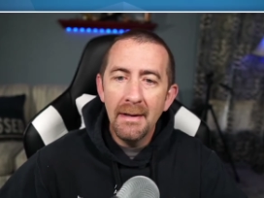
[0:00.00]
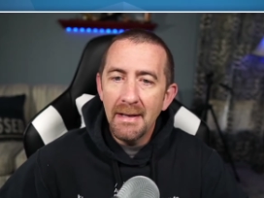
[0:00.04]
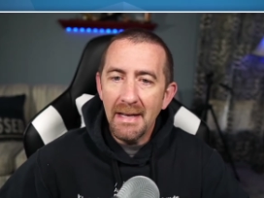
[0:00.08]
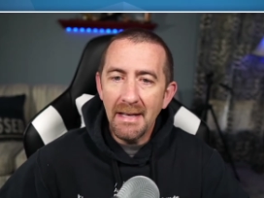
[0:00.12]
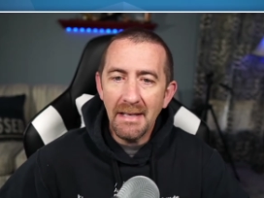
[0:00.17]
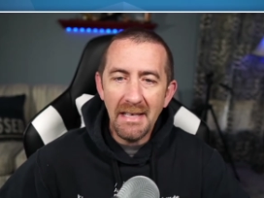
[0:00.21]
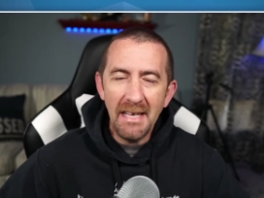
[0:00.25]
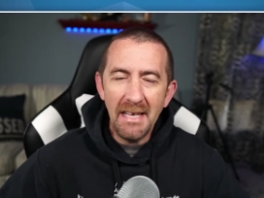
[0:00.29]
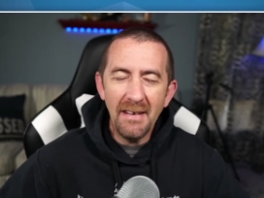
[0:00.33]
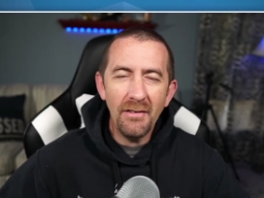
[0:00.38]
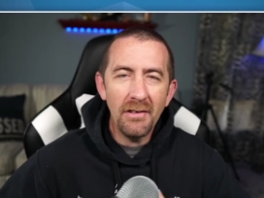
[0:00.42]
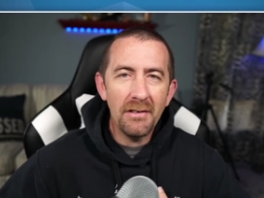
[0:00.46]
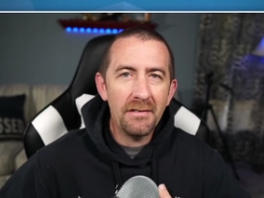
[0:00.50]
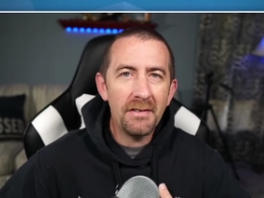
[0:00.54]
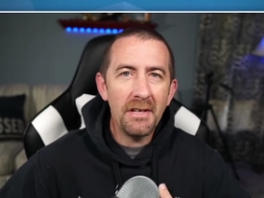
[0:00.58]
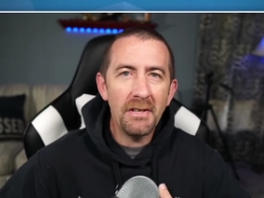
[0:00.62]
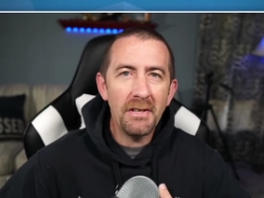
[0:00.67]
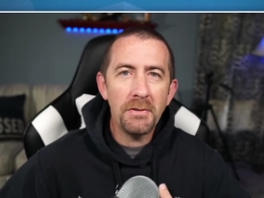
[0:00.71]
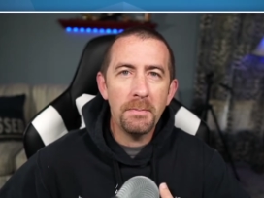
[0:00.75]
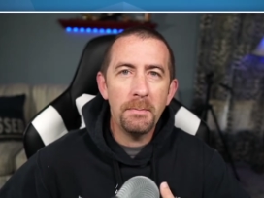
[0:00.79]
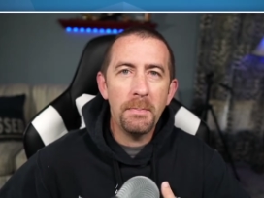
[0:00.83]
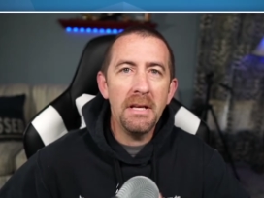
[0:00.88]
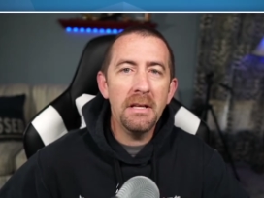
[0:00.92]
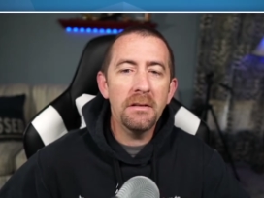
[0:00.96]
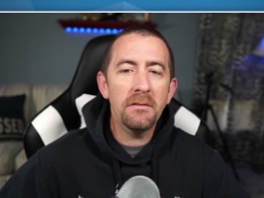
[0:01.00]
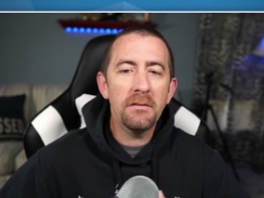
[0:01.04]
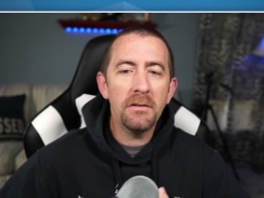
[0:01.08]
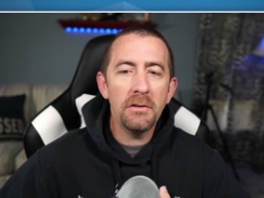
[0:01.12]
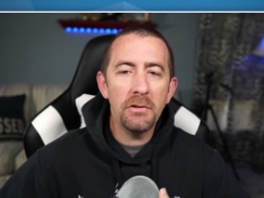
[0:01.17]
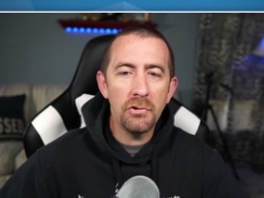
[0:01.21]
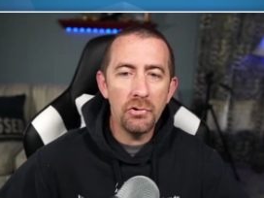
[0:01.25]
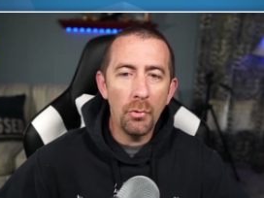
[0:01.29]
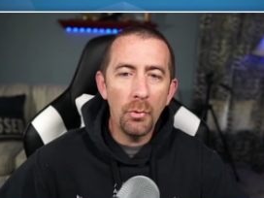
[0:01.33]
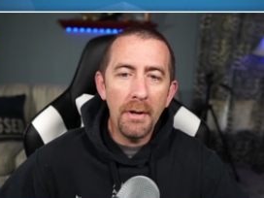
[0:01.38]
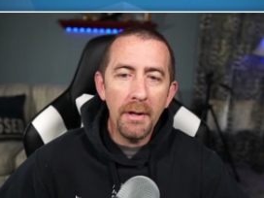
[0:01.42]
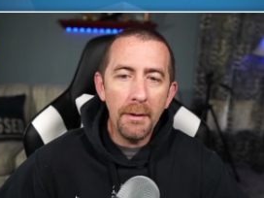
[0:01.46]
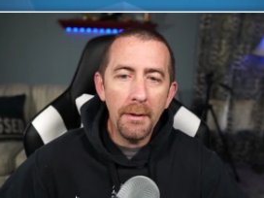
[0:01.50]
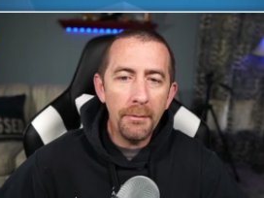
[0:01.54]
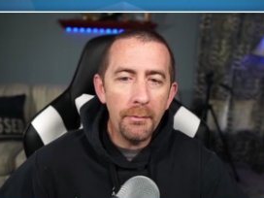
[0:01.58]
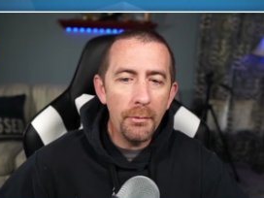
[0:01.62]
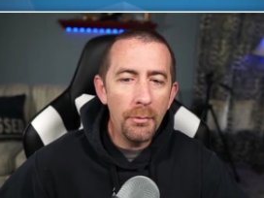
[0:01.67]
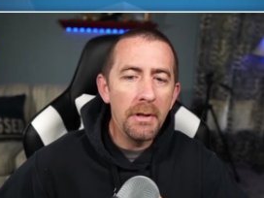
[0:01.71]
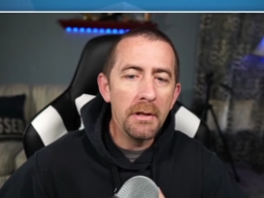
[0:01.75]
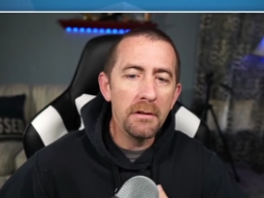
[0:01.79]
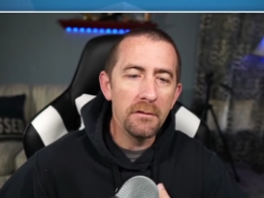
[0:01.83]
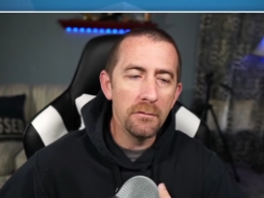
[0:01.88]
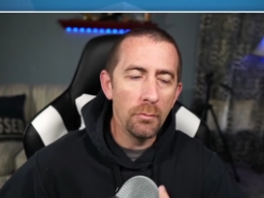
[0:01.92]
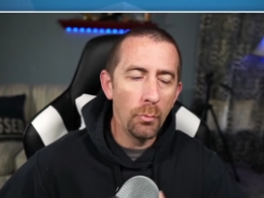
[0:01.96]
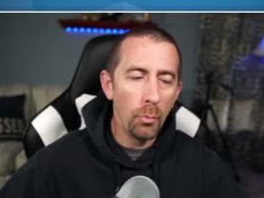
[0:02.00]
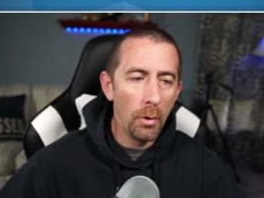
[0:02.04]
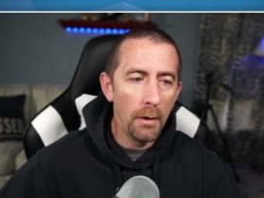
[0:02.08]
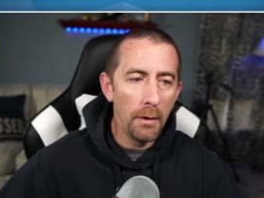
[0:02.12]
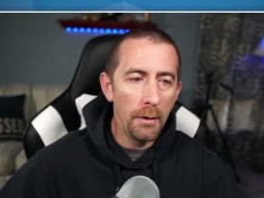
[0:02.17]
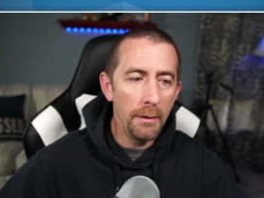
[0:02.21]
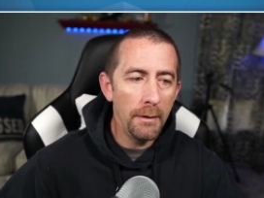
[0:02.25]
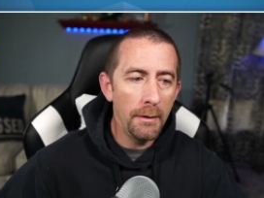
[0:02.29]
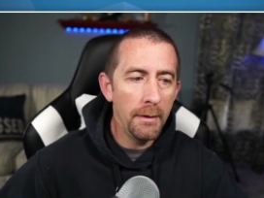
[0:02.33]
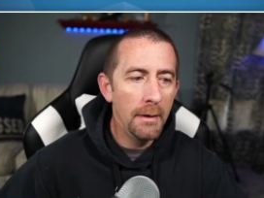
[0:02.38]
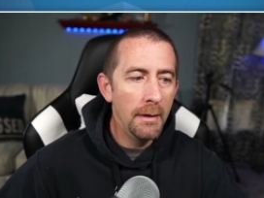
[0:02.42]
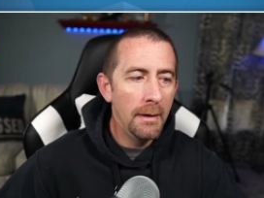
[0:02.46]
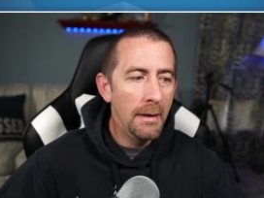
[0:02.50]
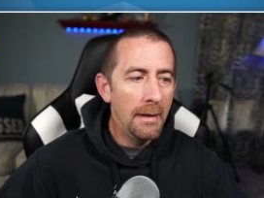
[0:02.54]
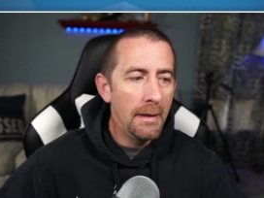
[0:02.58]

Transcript: and given such peace and joy through His word